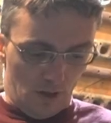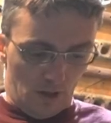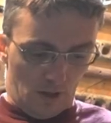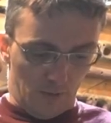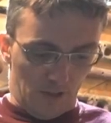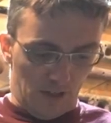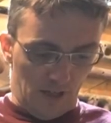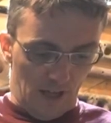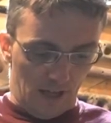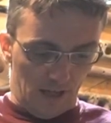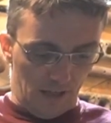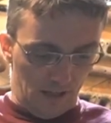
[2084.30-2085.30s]
come in and
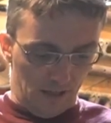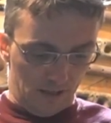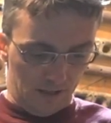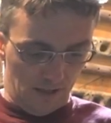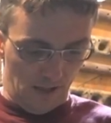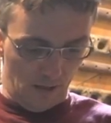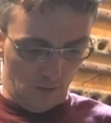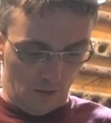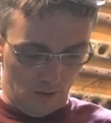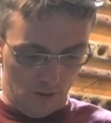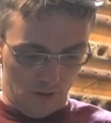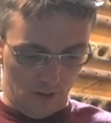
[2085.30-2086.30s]
edit it and say,
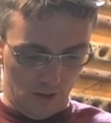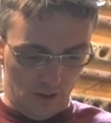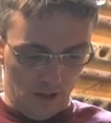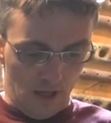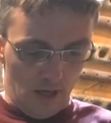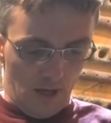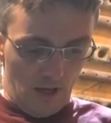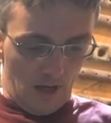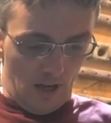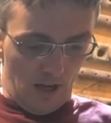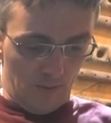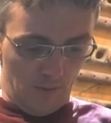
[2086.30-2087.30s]
well,
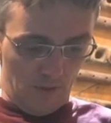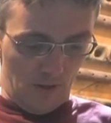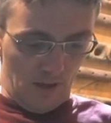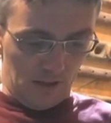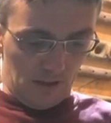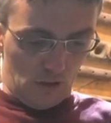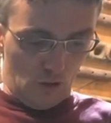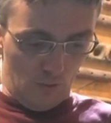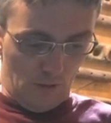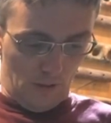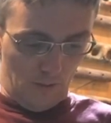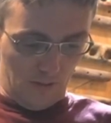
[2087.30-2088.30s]
I'm, as the
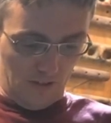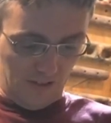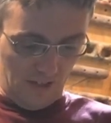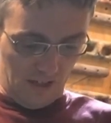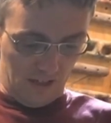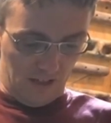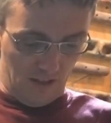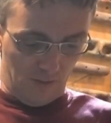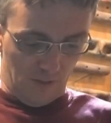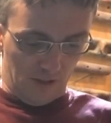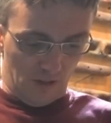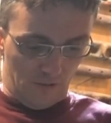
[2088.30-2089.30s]
human, I'm going to decide to give
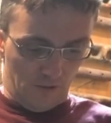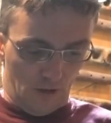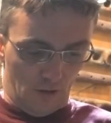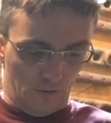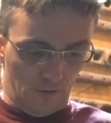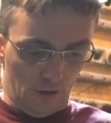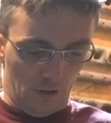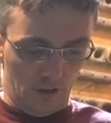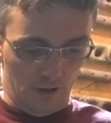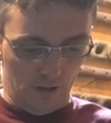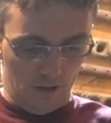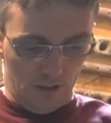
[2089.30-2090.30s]
myself another foot,
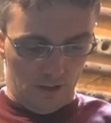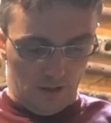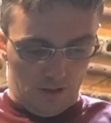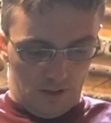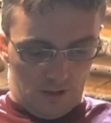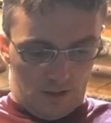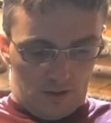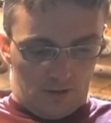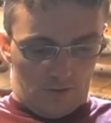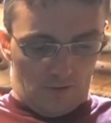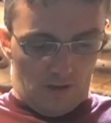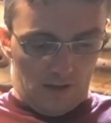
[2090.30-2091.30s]

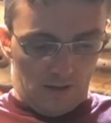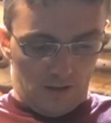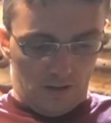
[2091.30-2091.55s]
right?